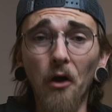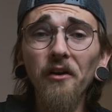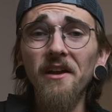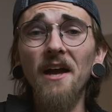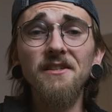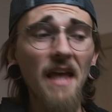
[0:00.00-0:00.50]

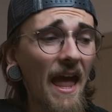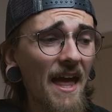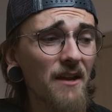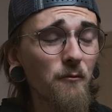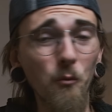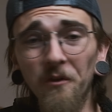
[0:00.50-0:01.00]
Alright guys,
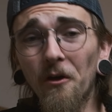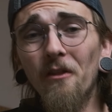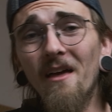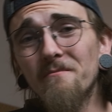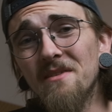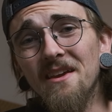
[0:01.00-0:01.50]
and with all
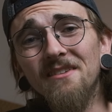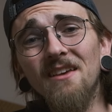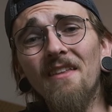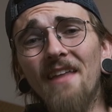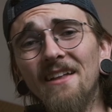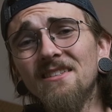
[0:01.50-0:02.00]
that being
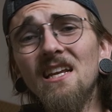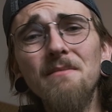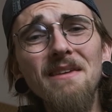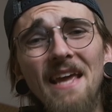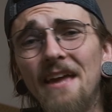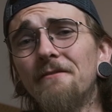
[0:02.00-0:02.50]
said, that's gonna
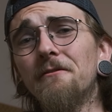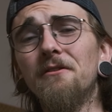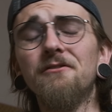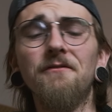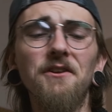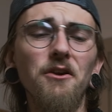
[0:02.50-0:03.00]
be it for
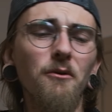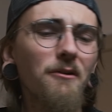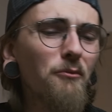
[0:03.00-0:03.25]
this video.